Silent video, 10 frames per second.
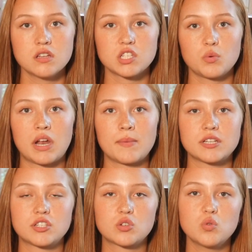So when I'm
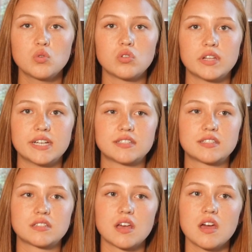at school,
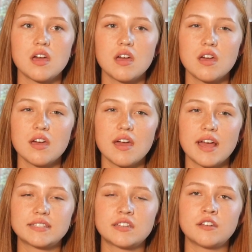it's
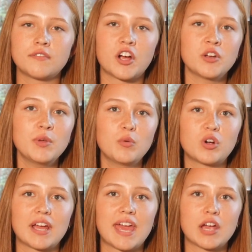an environment
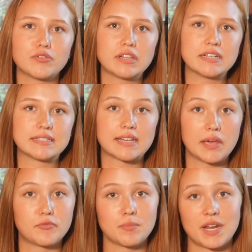where I can't really
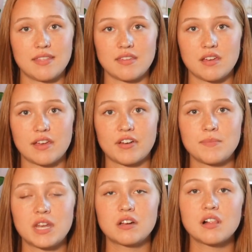escape from anything. If
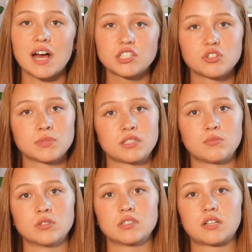I'm in a classroom and
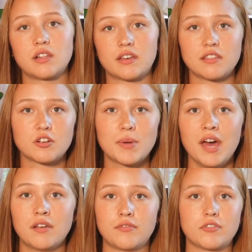someone's clicking their
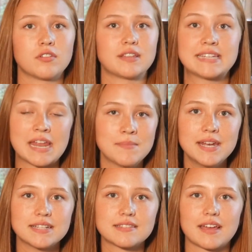pen for 10
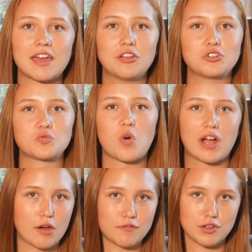minutes, I can't just
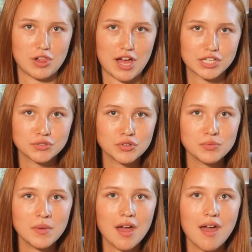walk out of the
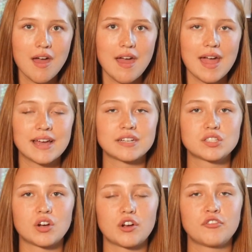classroom. And
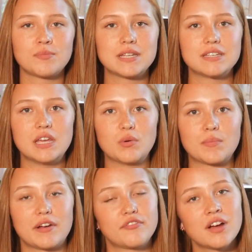it's hard for me to eat with
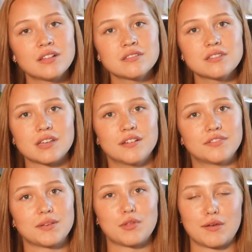my friends if
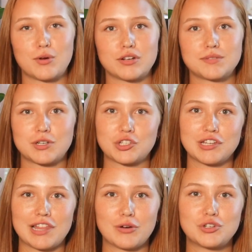some of them are especially
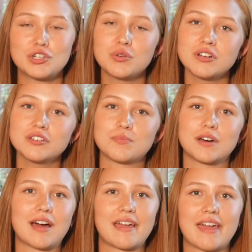loud chewers,
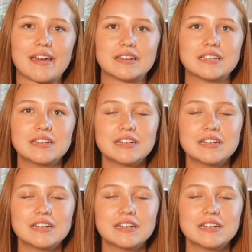but I can't